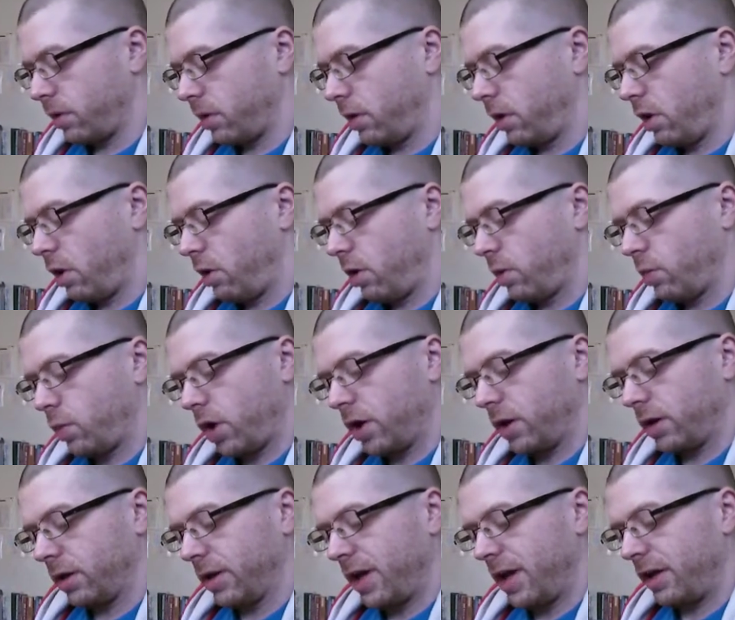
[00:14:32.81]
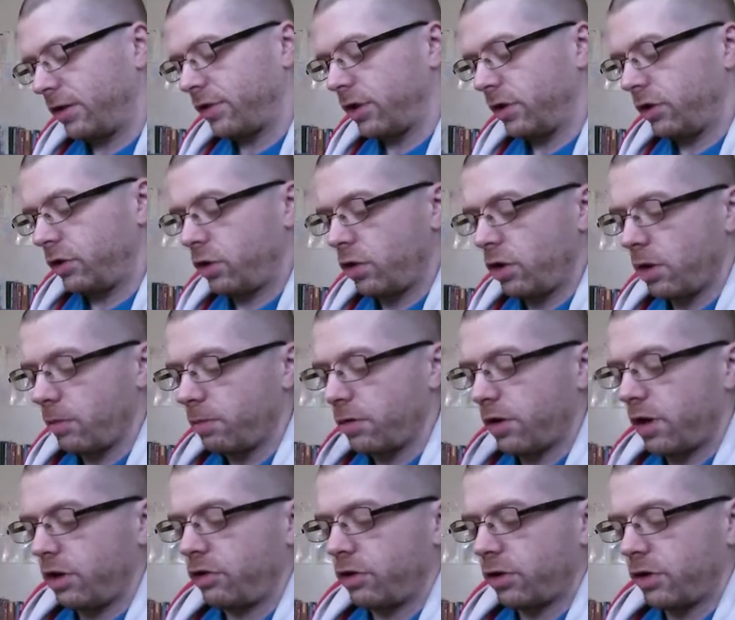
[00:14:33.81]
no one would listen to the
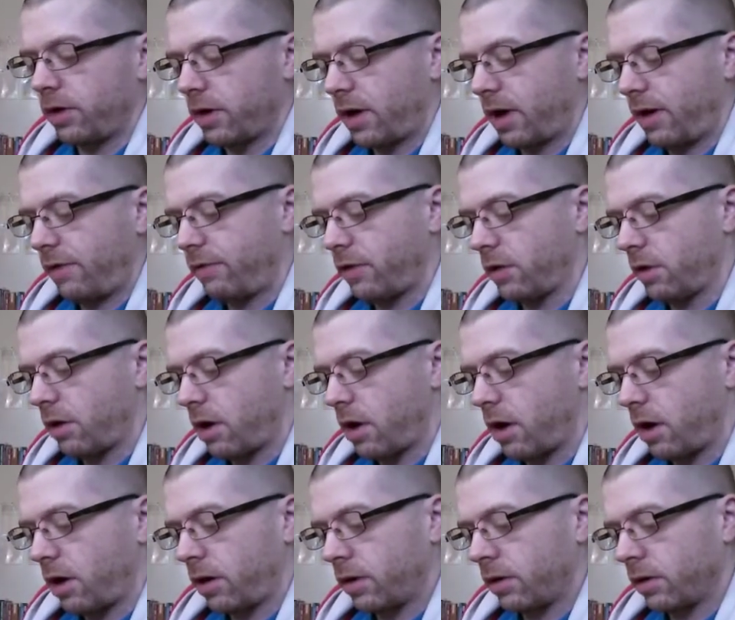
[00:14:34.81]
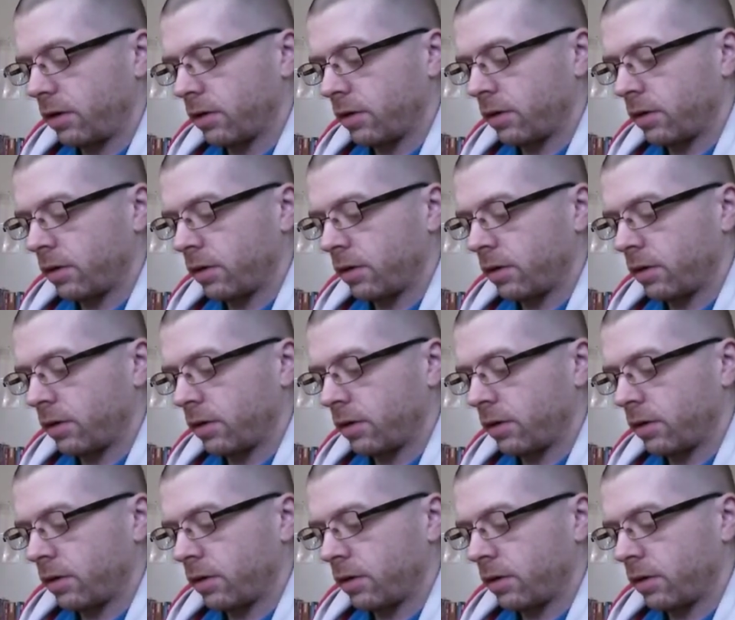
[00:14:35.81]
preaching of the law.